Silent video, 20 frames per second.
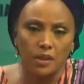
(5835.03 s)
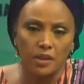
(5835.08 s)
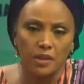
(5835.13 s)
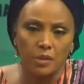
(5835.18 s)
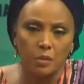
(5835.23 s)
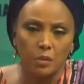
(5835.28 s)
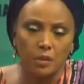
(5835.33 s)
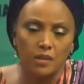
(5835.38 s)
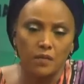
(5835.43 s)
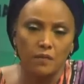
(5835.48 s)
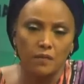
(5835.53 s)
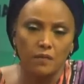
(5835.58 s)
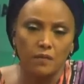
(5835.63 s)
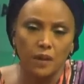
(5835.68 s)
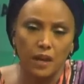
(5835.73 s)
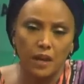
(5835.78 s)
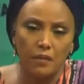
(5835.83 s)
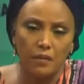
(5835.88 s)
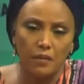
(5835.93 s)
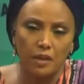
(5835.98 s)
Because it
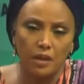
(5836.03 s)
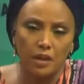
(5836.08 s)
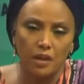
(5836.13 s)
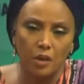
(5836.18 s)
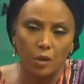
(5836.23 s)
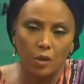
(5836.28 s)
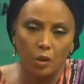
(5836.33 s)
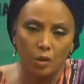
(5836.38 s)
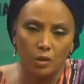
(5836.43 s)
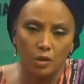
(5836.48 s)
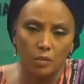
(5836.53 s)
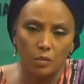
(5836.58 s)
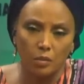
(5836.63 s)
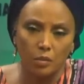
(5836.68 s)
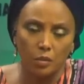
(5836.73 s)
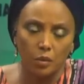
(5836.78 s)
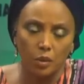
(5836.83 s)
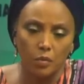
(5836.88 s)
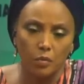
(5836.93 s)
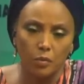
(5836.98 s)
wasn't very
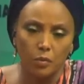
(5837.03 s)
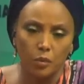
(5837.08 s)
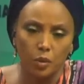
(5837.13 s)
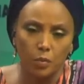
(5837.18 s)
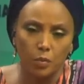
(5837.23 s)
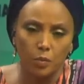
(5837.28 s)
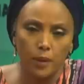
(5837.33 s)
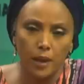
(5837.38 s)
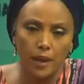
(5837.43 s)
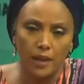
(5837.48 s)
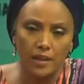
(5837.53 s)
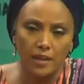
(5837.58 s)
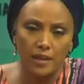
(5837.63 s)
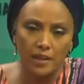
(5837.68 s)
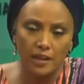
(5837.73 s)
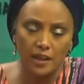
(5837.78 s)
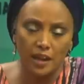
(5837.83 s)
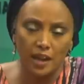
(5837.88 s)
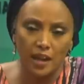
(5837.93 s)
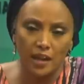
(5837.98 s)
audible. We could
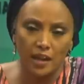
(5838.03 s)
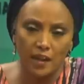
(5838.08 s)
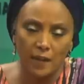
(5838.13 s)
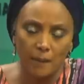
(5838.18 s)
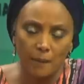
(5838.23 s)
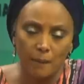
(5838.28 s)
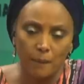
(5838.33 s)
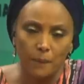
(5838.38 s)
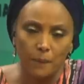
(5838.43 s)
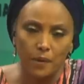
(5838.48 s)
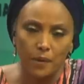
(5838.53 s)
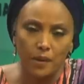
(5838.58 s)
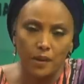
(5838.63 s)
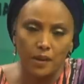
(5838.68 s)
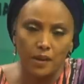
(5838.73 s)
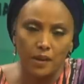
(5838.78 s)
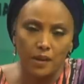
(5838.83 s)
barely hear him.